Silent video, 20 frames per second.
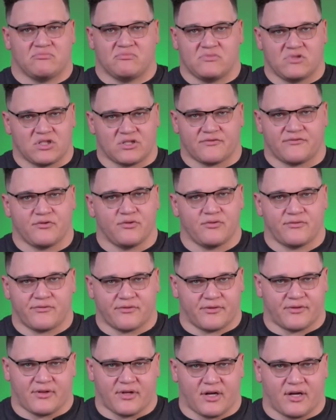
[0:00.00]
Just food
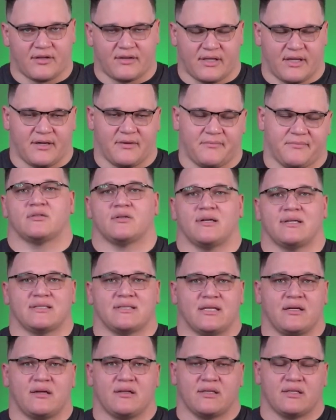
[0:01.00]
for thought there. So I
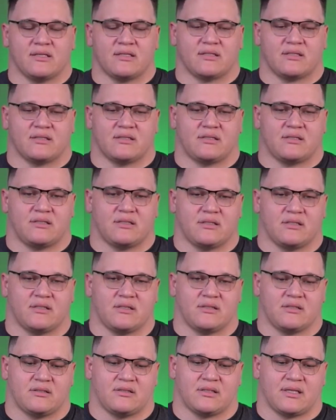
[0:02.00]
say all this
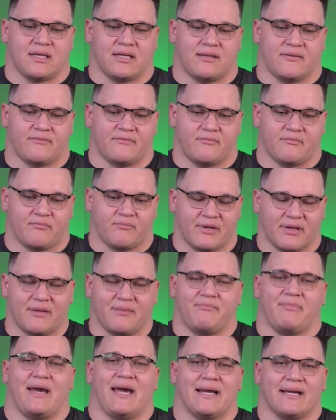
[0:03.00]
to kind of bring
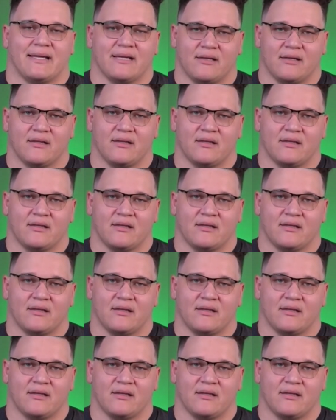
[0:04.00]
it back